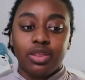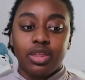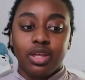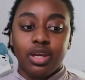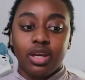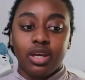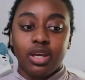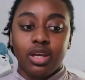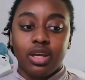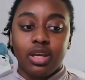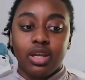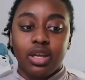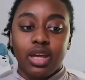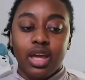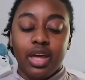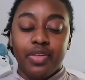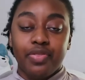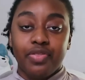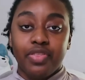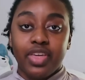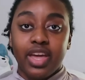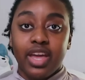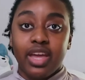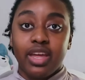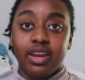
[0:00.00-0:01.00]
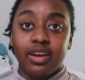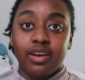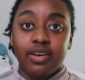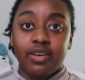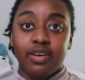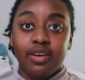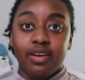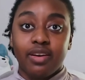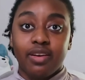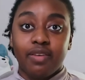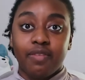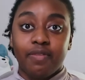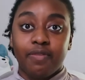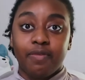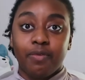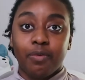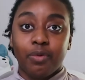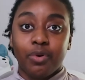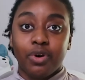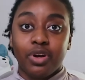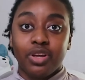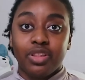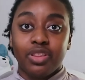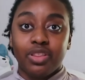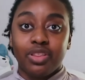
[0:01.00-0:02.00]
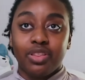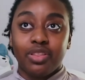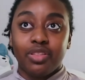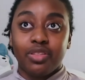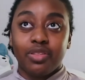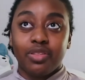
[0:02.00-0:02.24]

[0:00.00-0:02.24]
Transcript: They, and then for